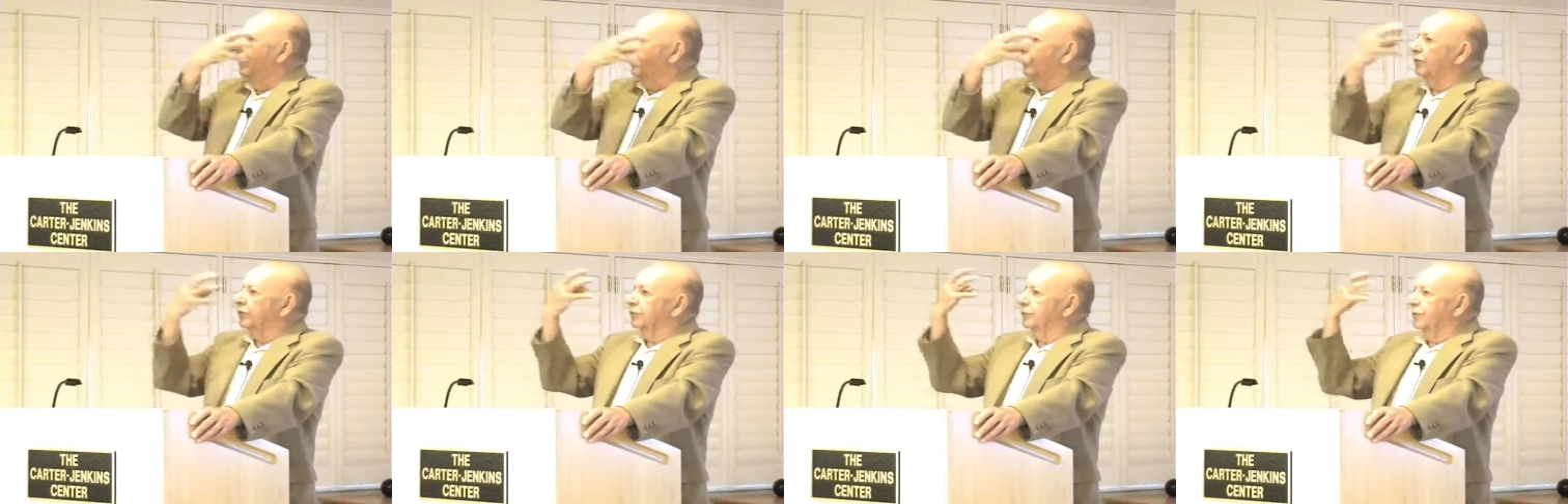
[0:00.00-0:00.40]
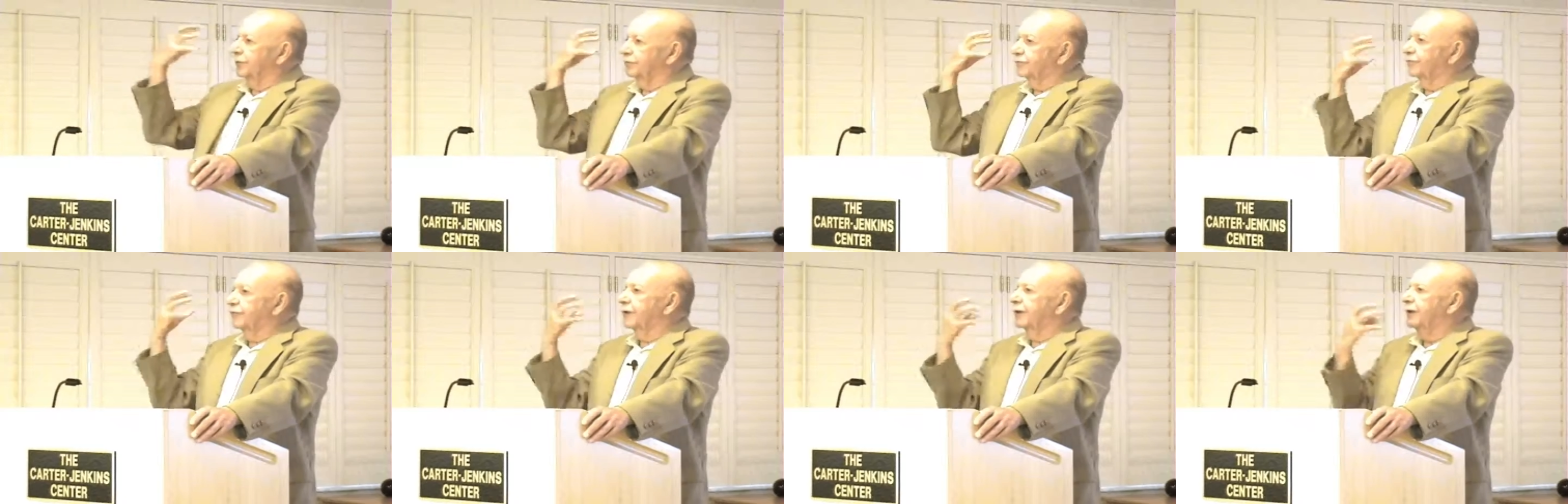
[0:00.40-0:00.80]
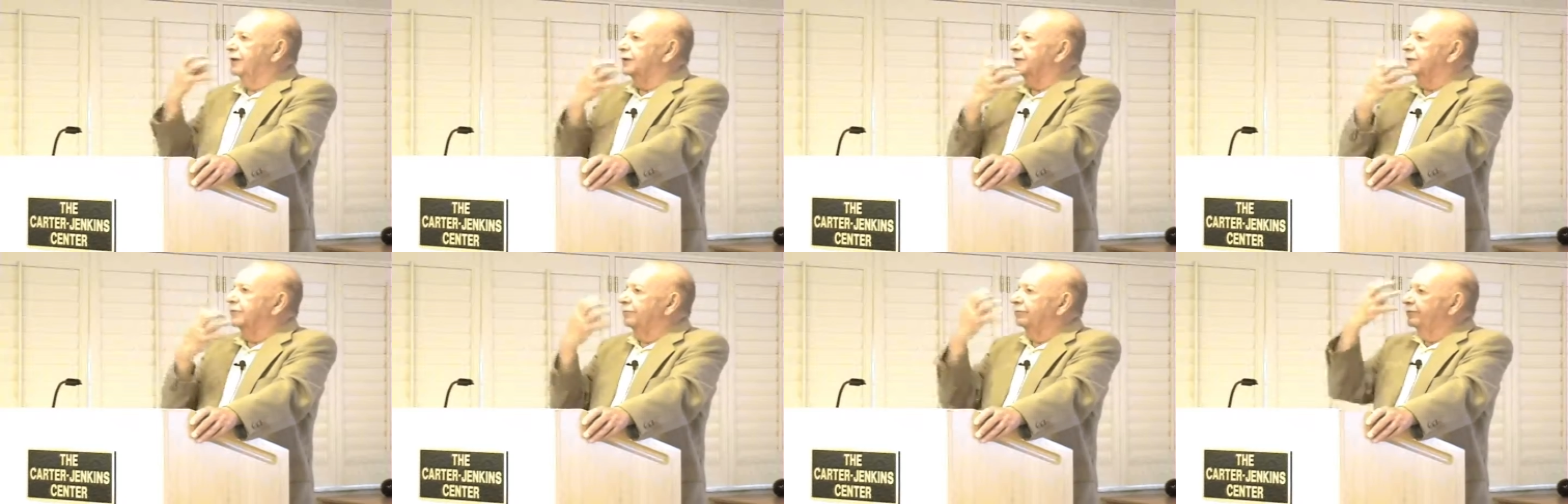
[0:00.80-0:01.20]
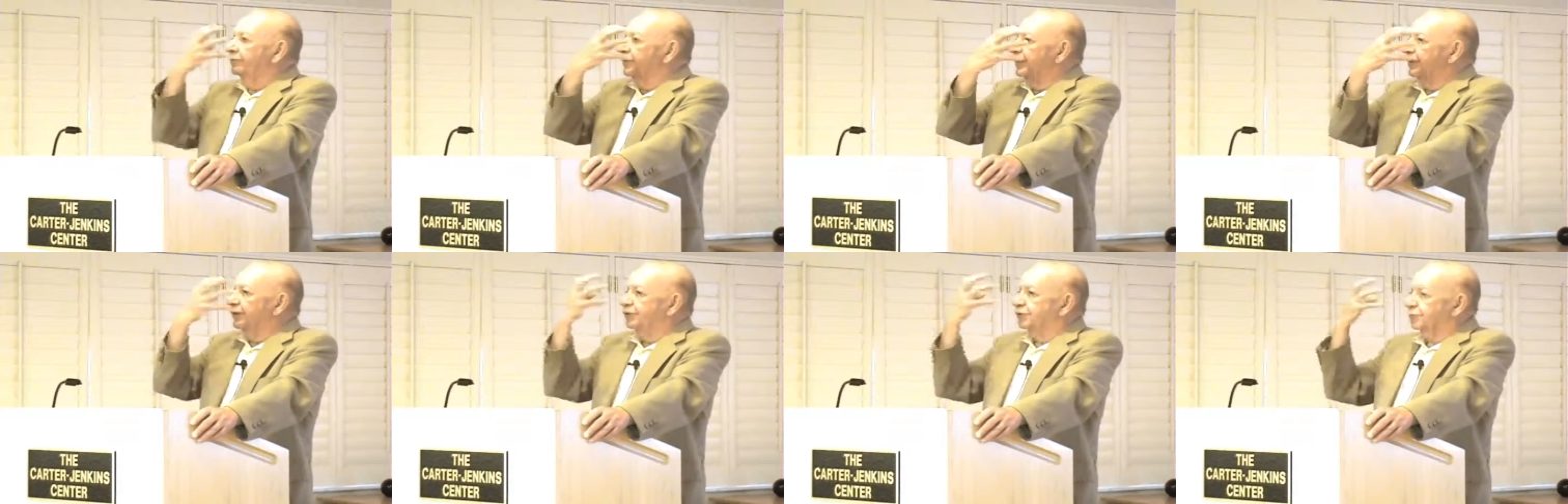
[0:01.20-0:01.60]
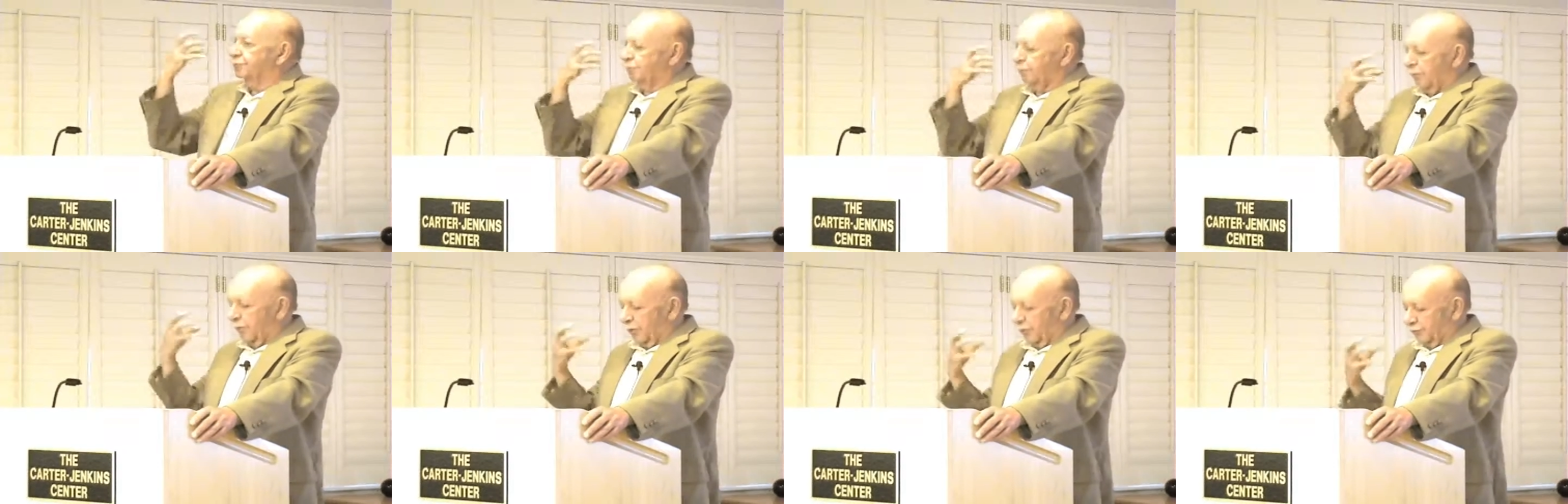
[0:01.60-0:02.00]
of the 3
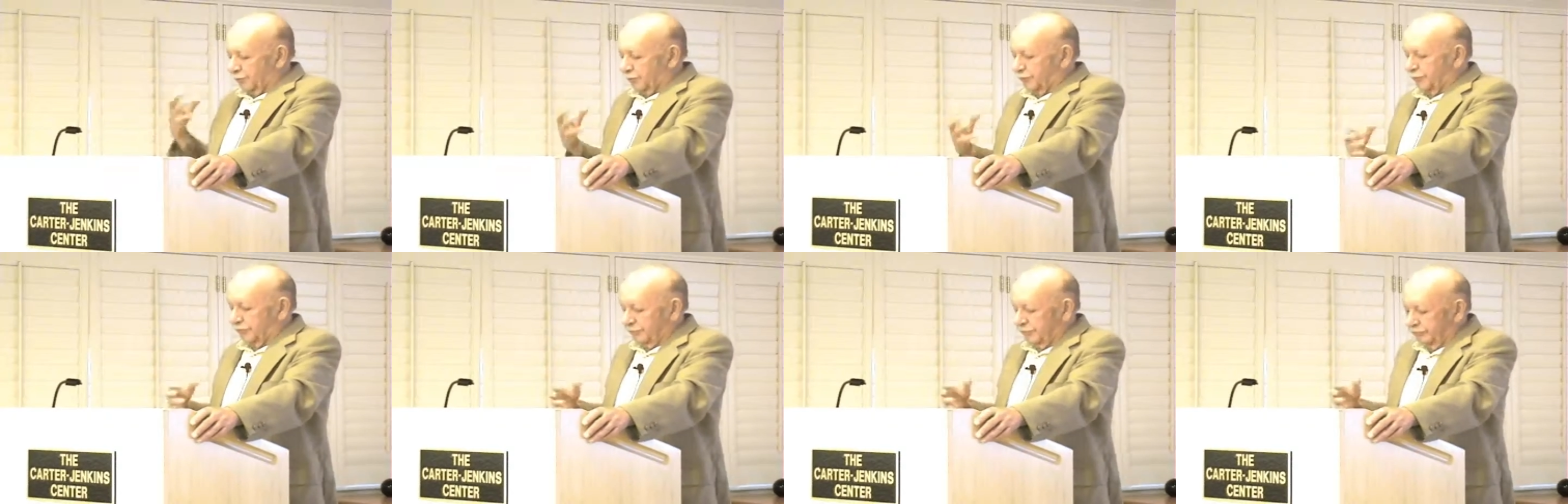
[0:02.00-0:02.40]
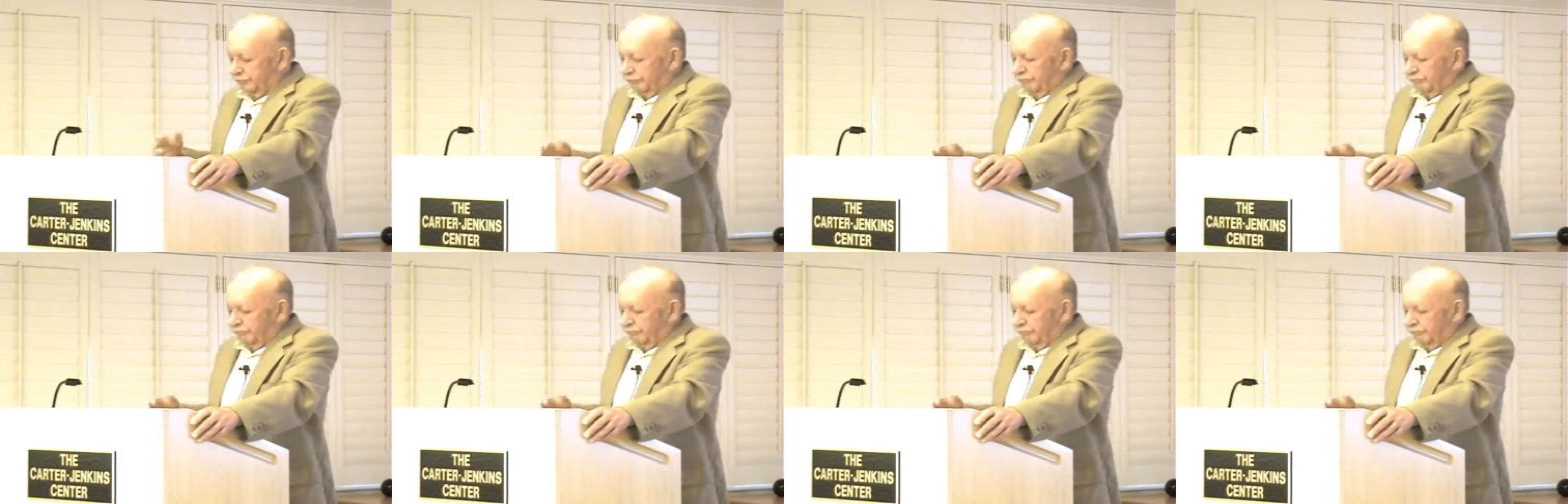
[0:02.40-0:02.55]
spots